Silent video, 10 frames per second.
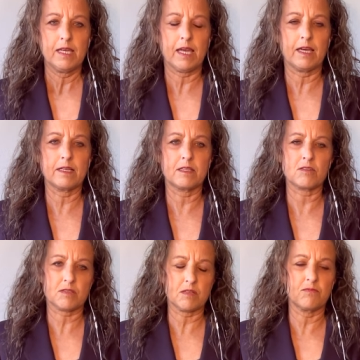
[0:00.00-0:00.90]
and
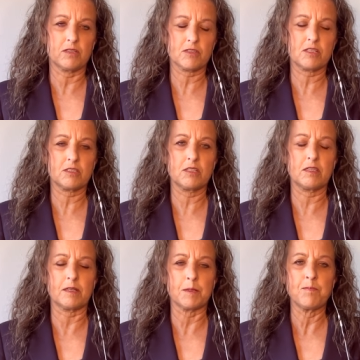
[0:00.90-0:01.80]
there's some volatility
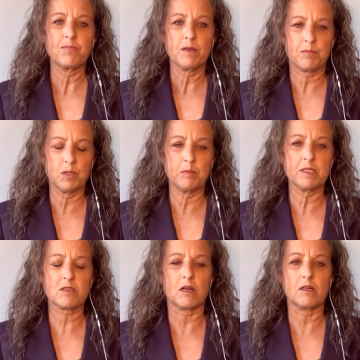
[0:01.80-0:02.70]
there.
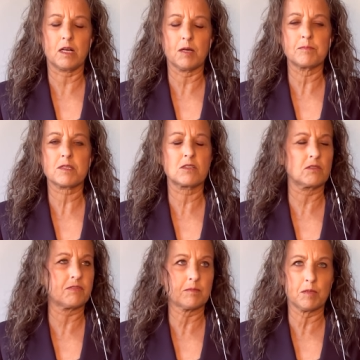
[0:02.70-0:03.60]
Permits are up,
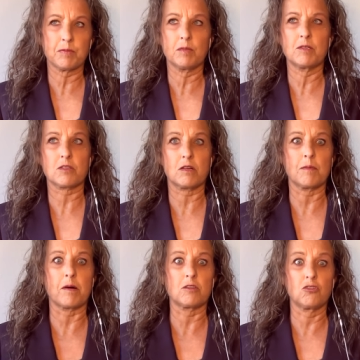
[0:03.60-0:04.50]
single-family permits are
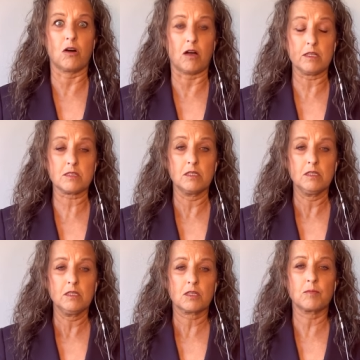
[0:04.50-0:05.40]
up a lot
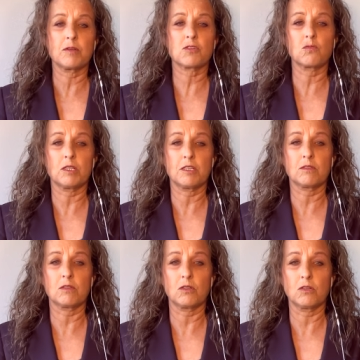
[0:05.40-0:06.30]
compared to 1
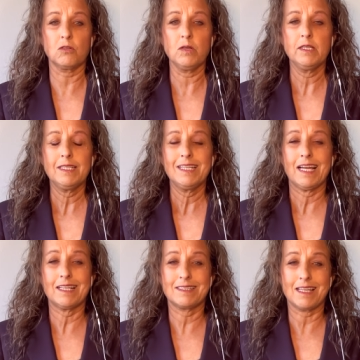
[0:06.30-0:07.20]
year ago,
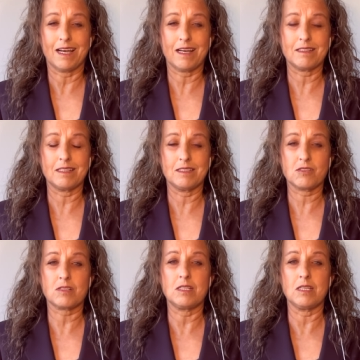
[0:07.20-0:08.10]
and that
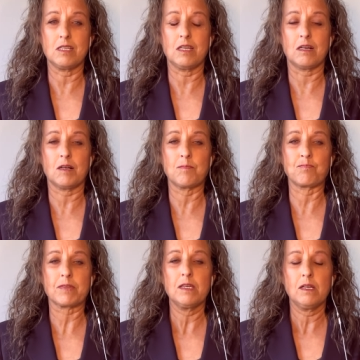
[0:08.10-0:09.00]
is the
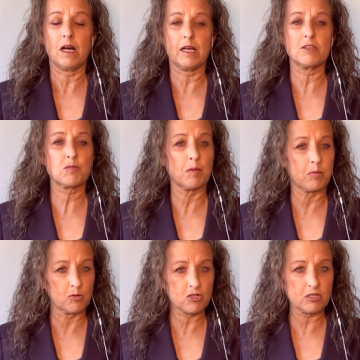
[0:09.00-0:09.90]
highest
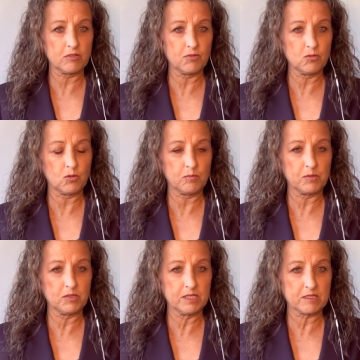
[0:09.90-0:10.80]
proportion of new home
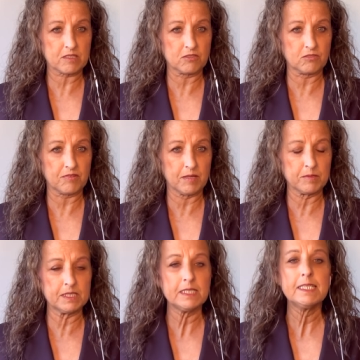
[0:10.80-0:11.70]
building is
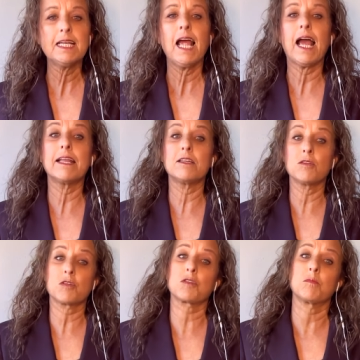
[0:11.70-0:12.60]
single-family, and it
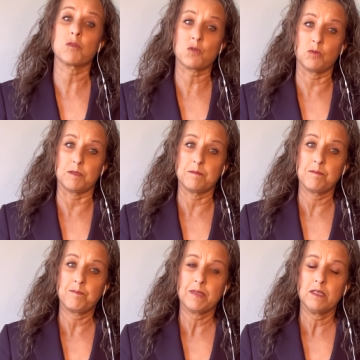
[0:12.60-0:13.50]
uses the most wood.
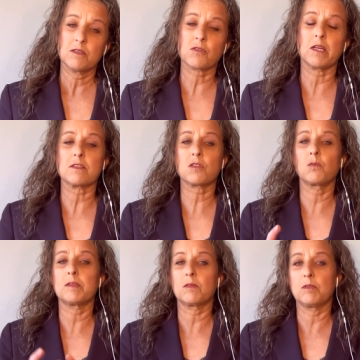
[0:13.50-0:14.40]
So that's the
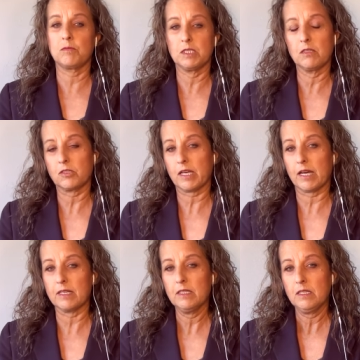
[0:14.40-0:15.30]
one that we really look at